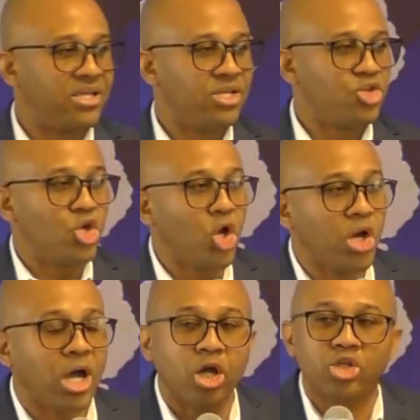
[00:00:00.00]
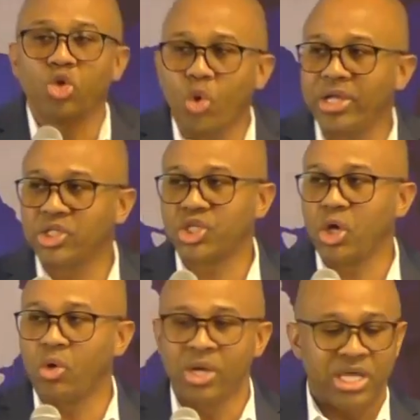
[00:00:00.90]
You're no longer doing
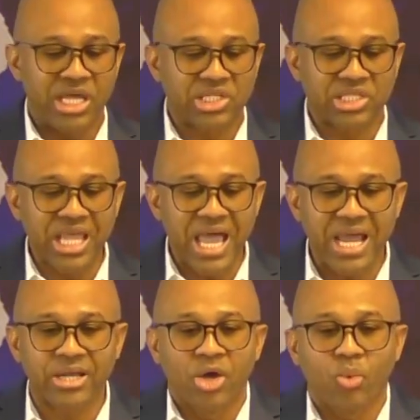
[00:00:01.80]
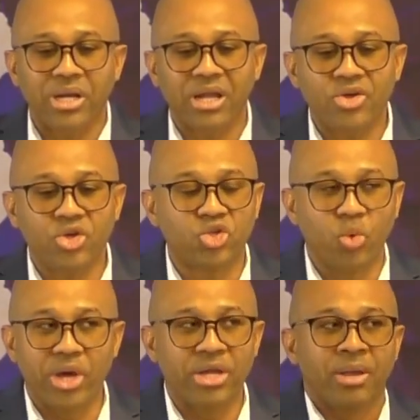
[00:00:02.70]
so. Instead, what are you
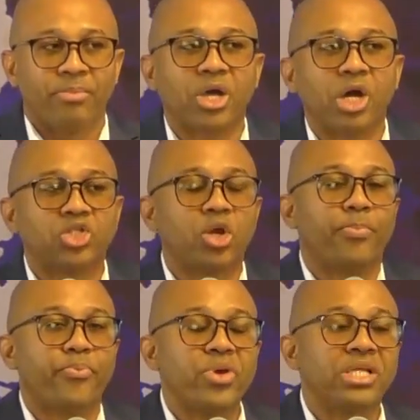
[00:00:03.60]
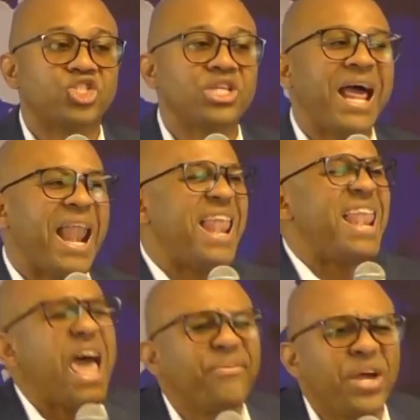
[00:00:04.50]
doing? Because you're preaching
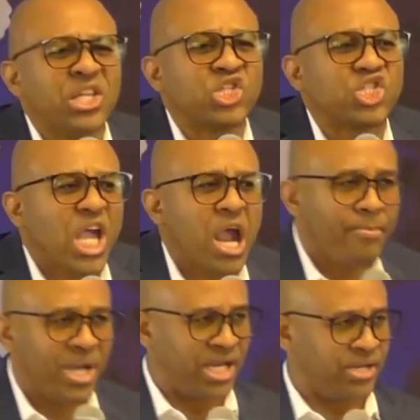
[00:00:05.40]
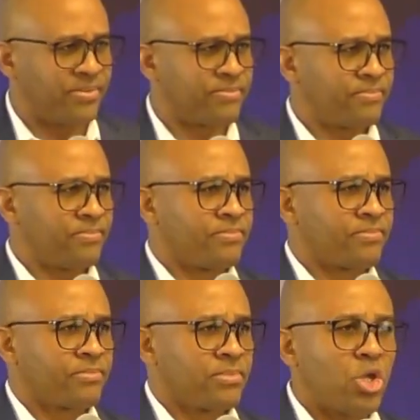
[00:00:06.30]
11 sermon.
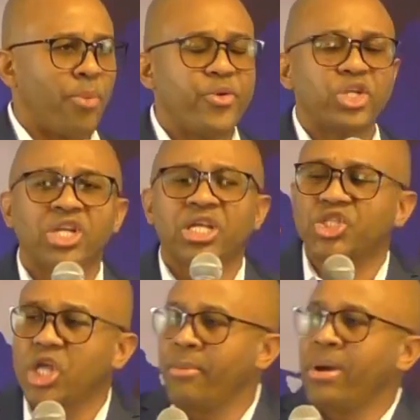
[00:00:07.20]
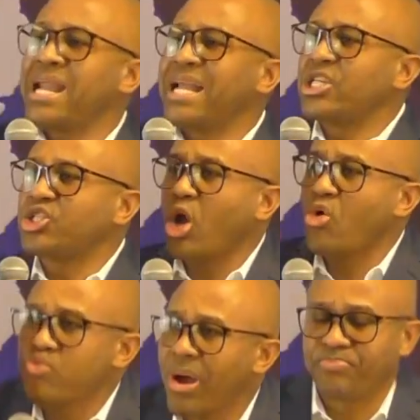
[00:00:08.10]
You're preaching a sermon that is
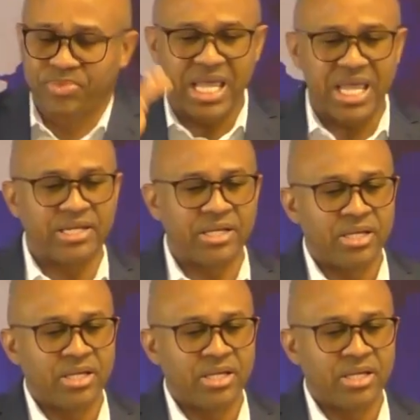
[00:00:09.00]
corrupted.